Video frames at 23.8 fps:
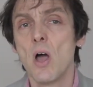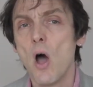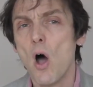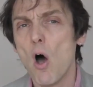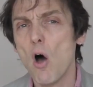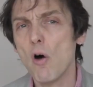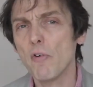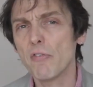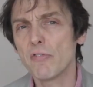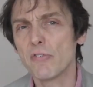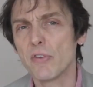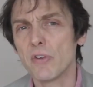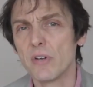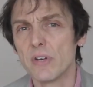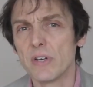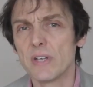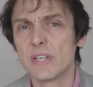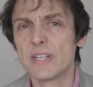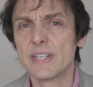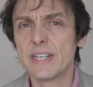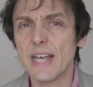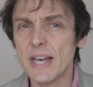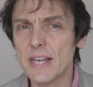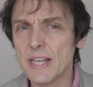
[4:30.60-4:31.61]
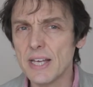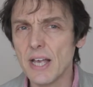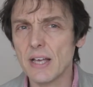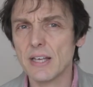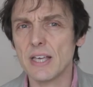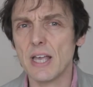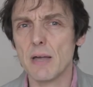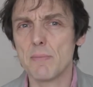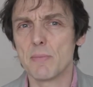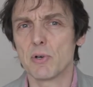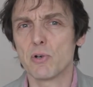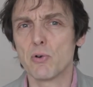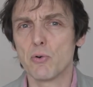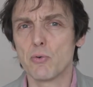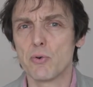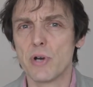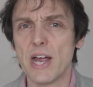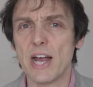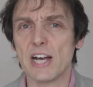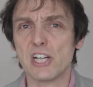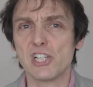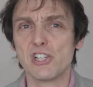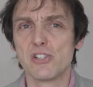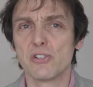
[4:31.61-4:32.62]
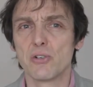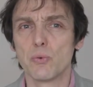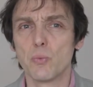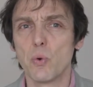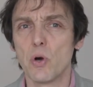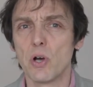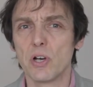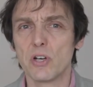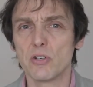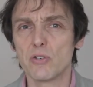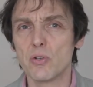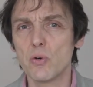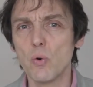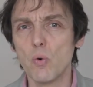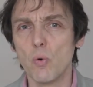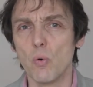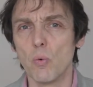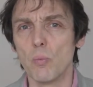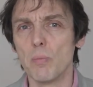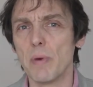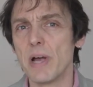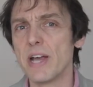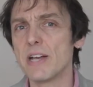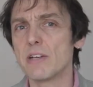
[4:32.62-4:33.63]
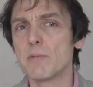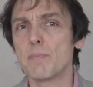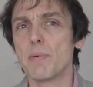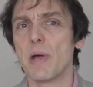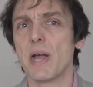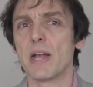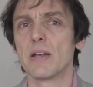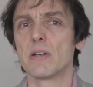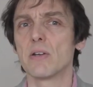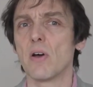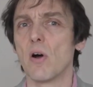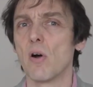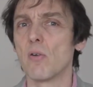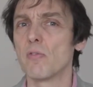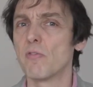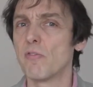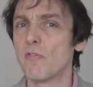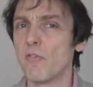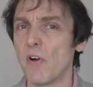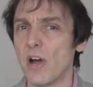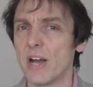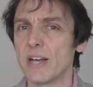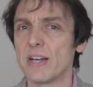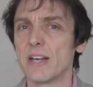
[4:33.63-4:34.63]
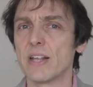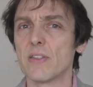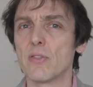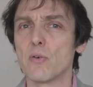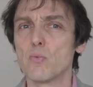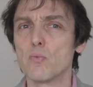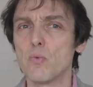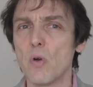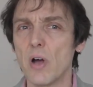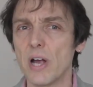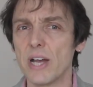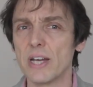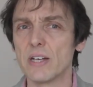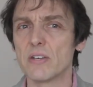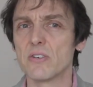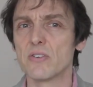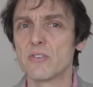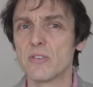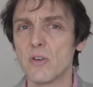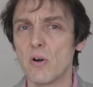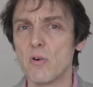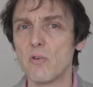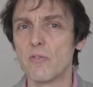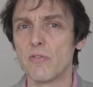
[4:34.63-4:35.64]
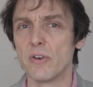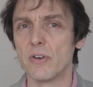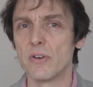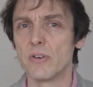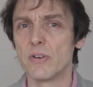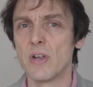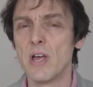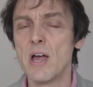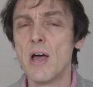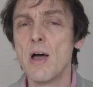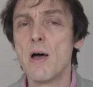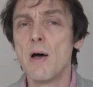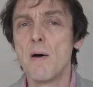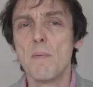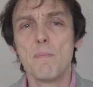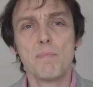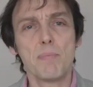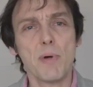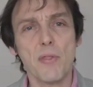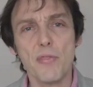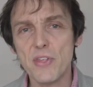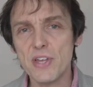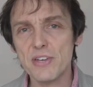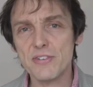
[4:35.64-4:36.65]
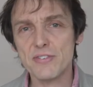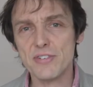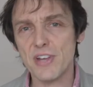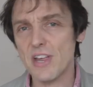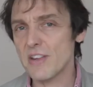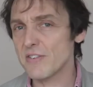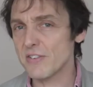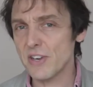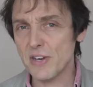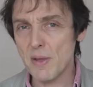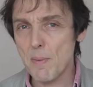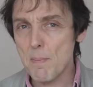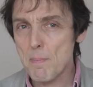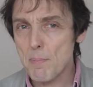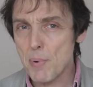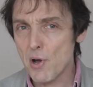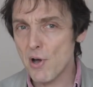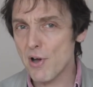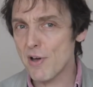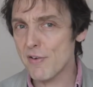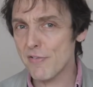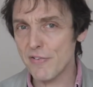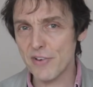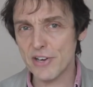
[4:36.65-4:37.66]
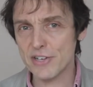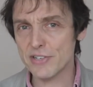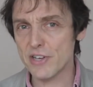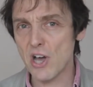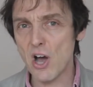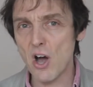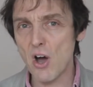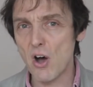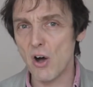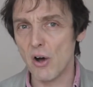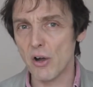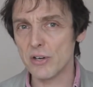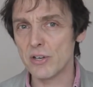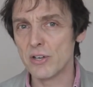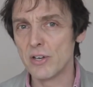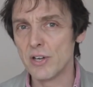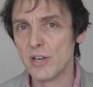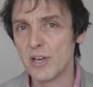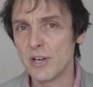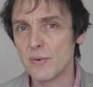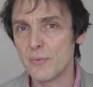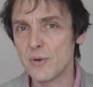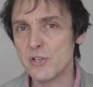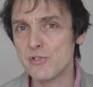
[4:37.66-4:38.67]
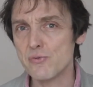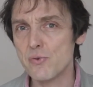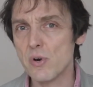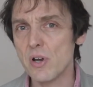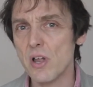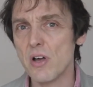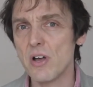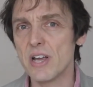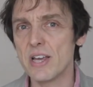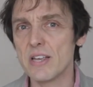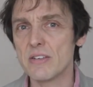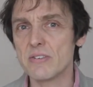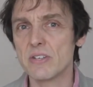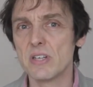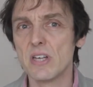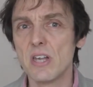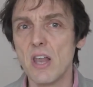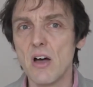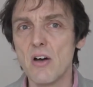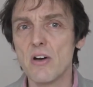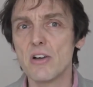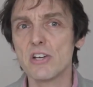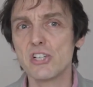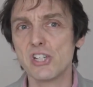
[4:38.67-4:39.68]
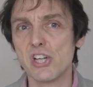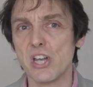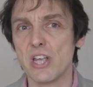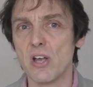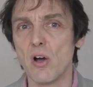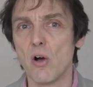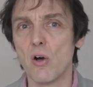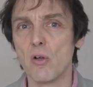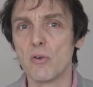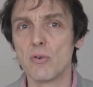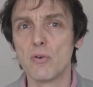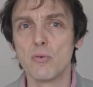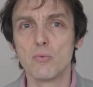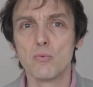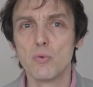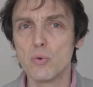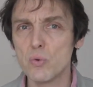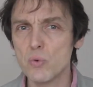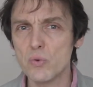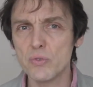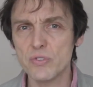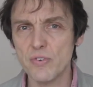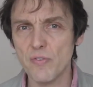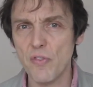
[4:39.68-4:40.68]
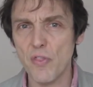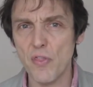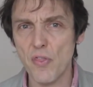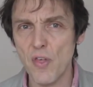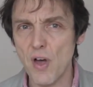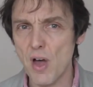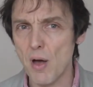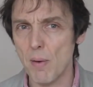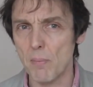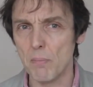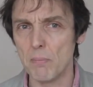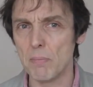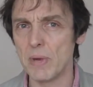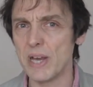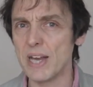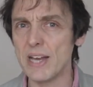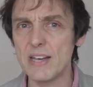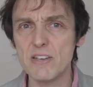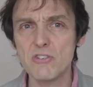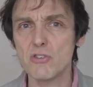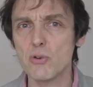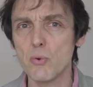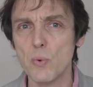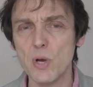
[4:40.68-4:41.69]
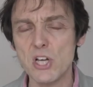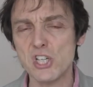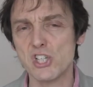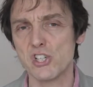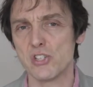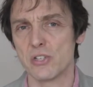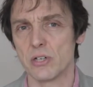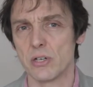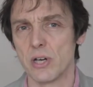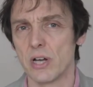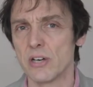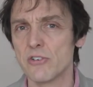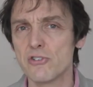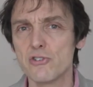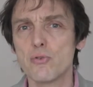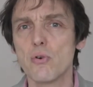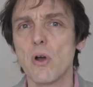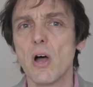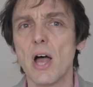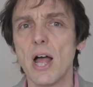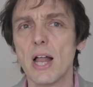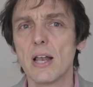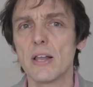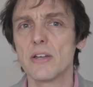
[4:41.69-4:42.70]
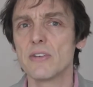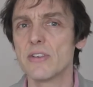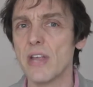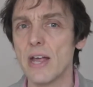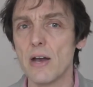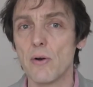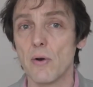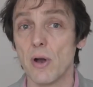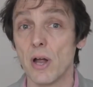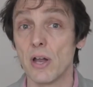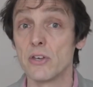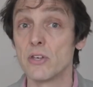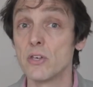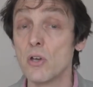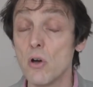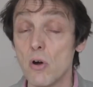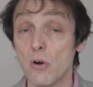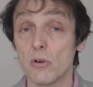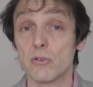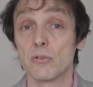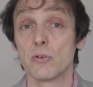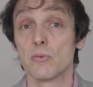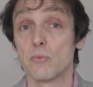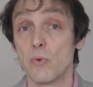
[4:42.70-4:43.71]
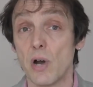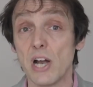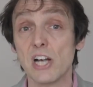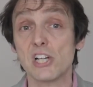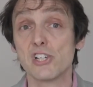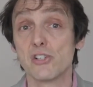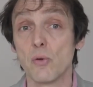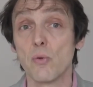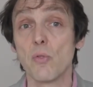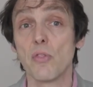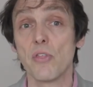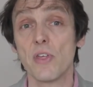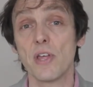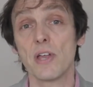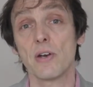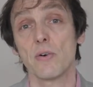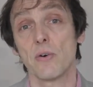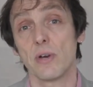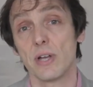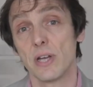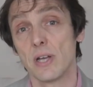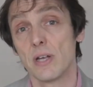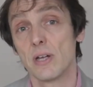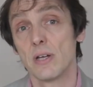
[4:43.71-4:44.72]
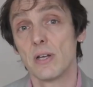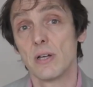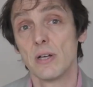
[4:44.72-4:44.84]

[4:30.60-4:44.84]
Often, getting a chemical reaction to work at all may depend on finding the right solvent, but this is an imperfect art which relies largely on rules of thumb, intuition and trial and error, not rational theory.